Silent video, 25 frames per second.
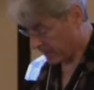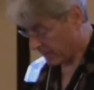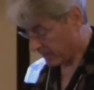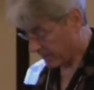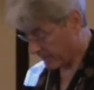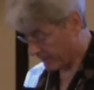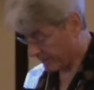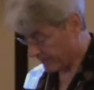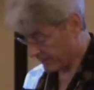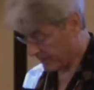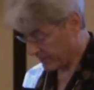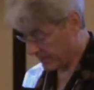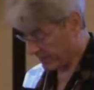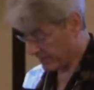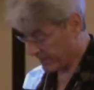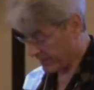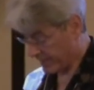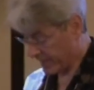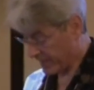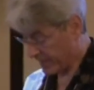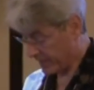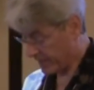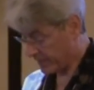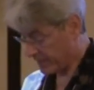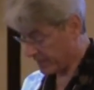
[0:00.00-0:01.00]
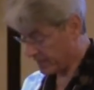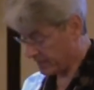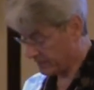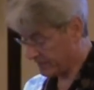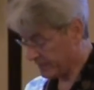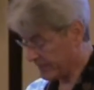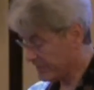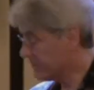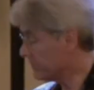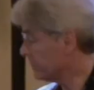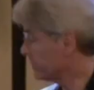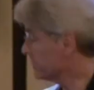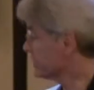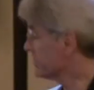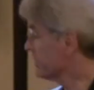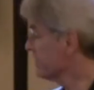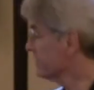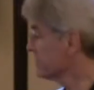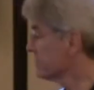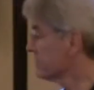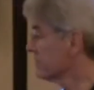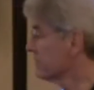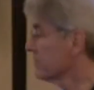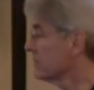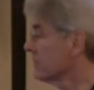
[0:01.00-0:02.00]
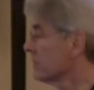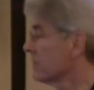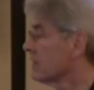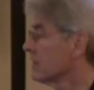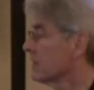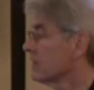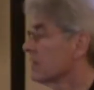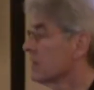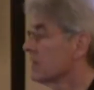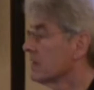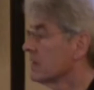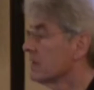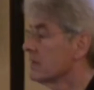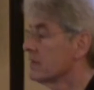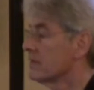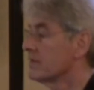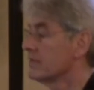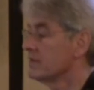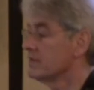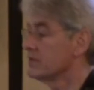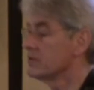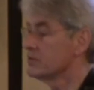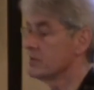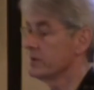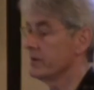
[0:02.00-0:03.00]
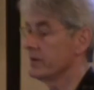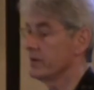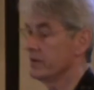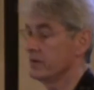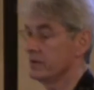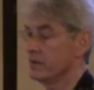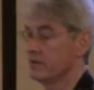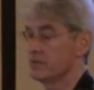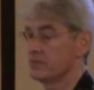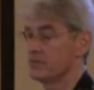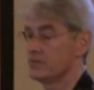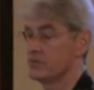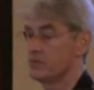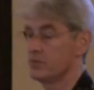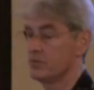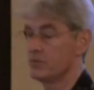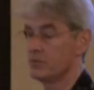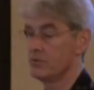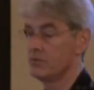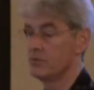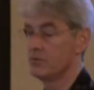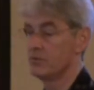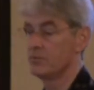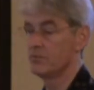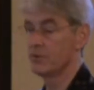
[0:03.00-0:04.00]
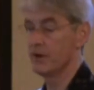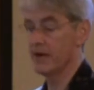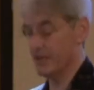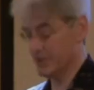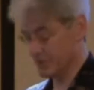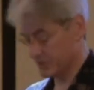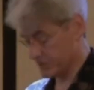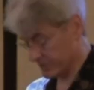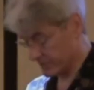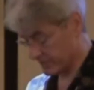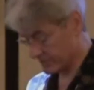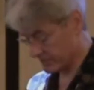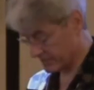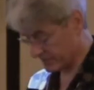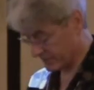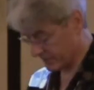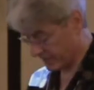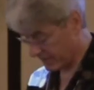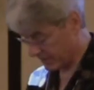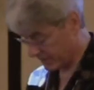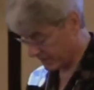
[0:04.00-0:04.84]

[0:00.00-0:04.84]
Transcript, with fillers: um, that led to a schism um, between two branches